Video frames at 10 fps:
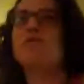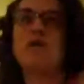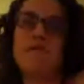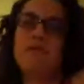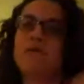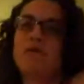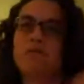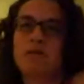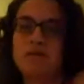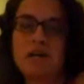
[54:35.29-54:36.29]
I feel
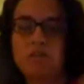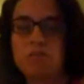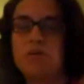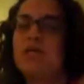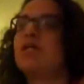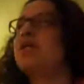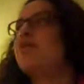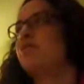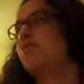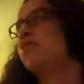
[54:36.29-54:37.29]
exasperated
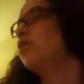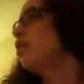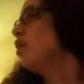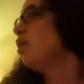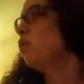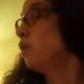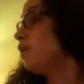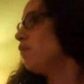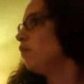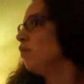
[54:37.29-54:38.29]
or
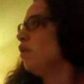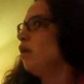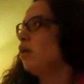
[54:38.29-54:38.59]
whatever.